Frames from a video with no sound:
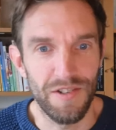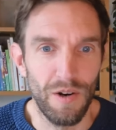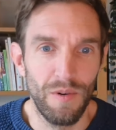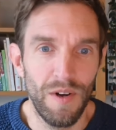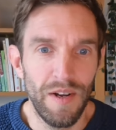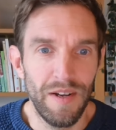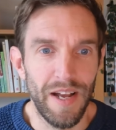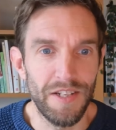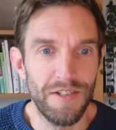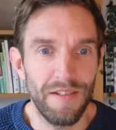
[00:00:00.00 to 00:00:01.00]
So
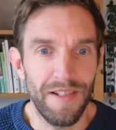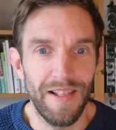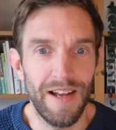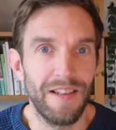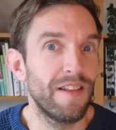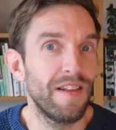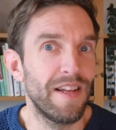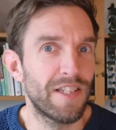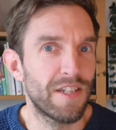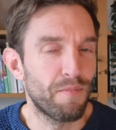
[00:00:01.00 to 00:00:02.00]
it's not like
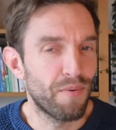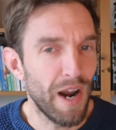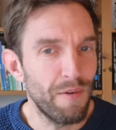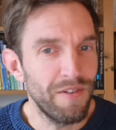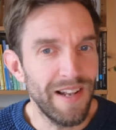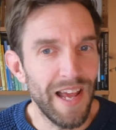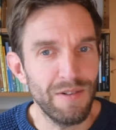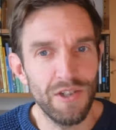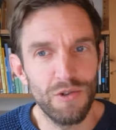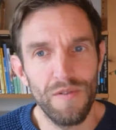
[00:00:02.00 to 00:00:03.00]
it's the primary
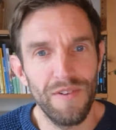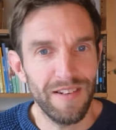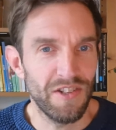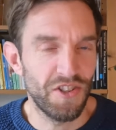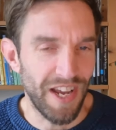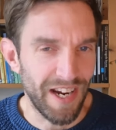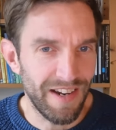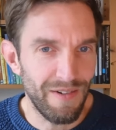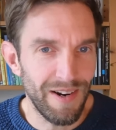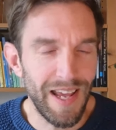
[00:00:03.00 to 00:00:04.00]
language; it's sort of like the
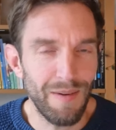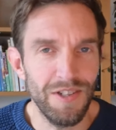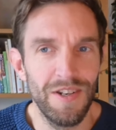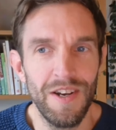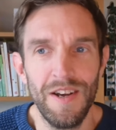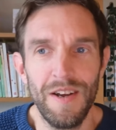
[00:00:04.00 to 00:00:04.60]
secondary language,